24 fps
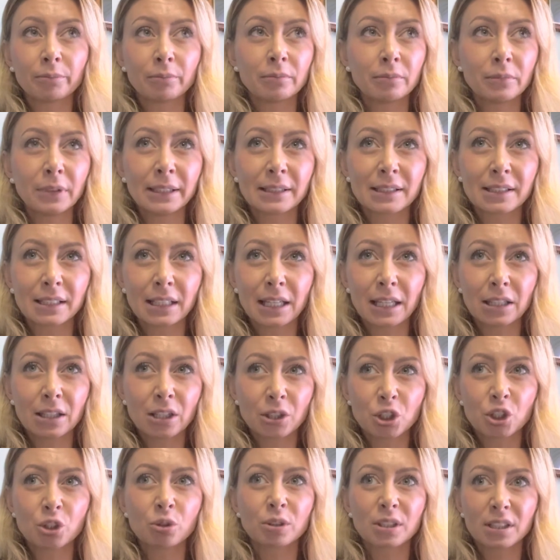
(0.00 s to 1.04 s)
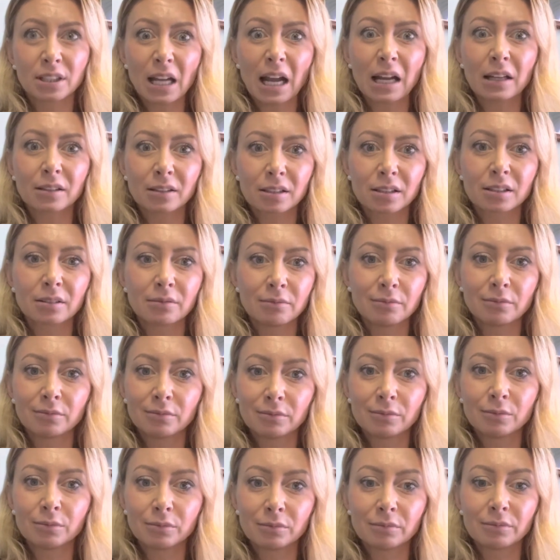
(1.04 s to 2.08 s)
Let's say that your status
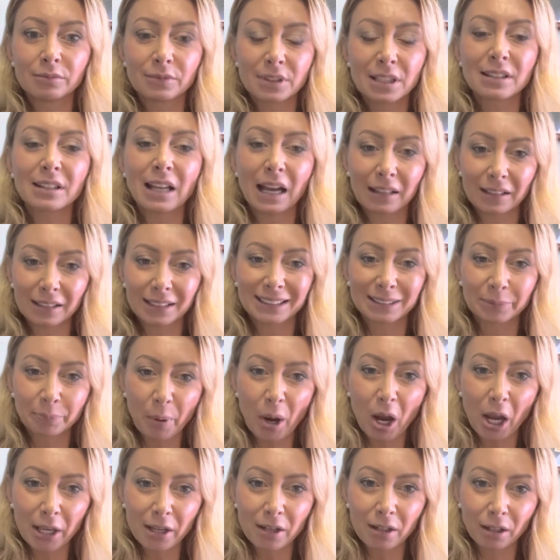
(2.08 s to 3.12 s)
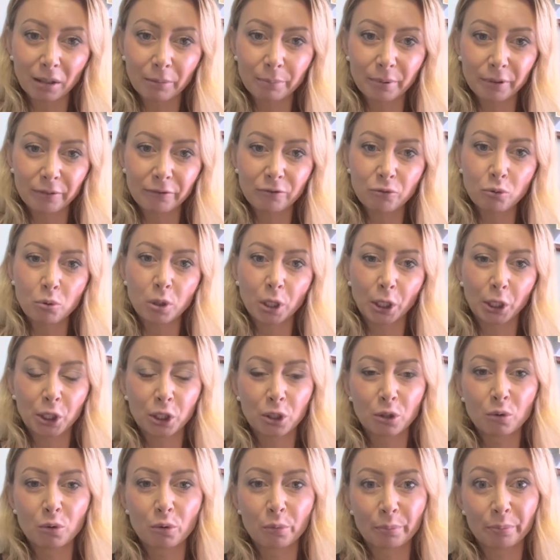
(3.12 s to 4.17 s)
did not expire before
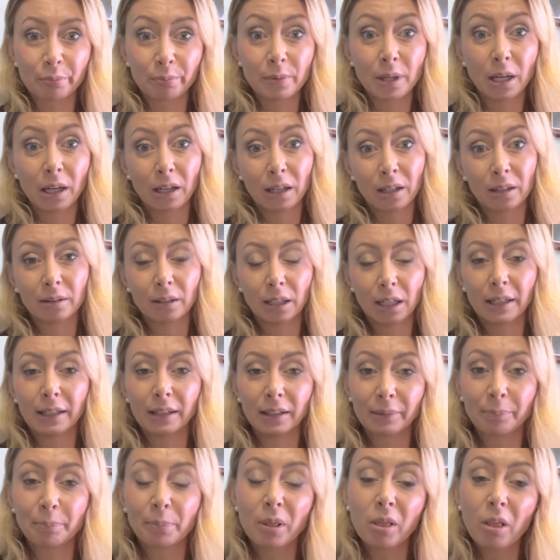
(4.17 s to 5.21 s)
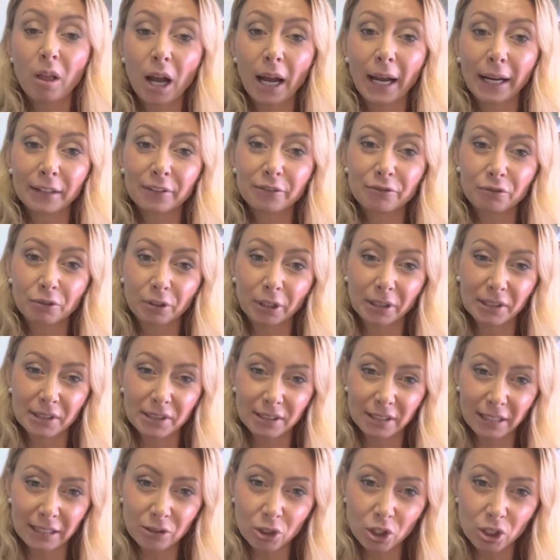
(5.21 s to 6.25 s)
you applied for
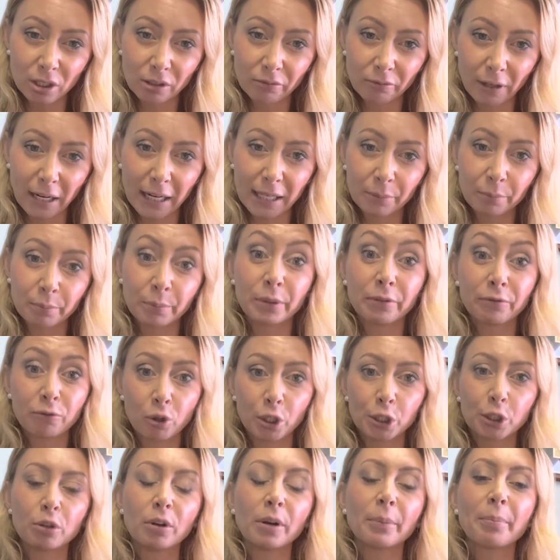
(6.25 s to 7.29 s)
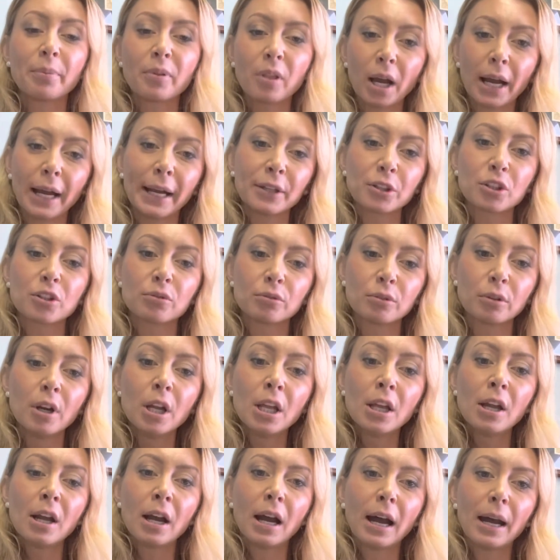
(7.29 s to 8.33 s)
extension, right? Before you applied to
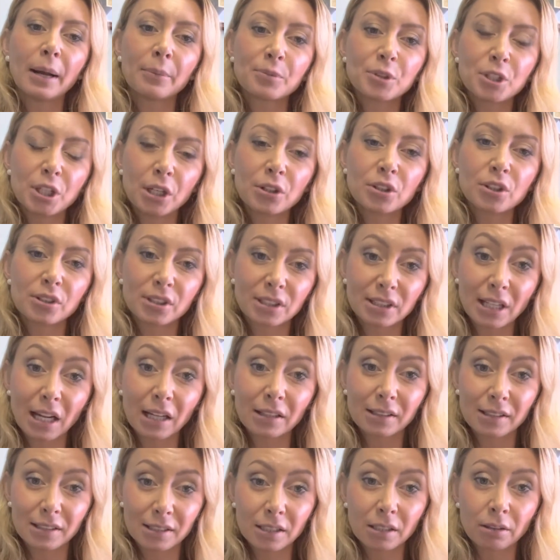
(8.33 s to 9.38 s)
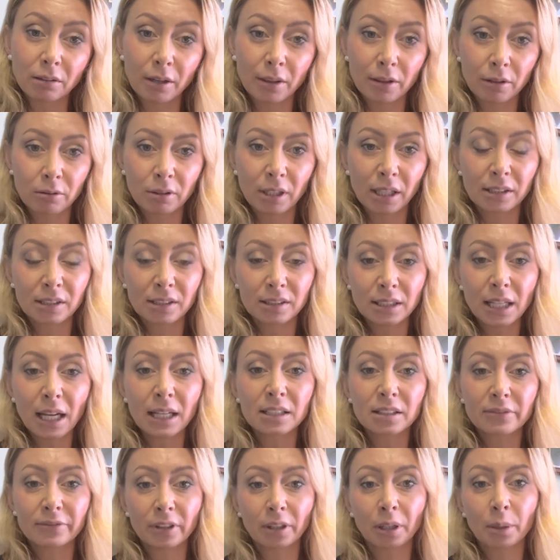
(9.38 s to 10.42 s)
change your status here in the United
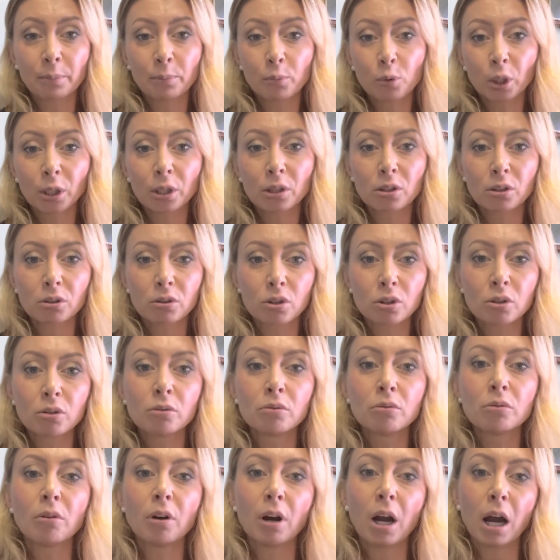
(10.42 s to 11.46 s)
States. Very important that you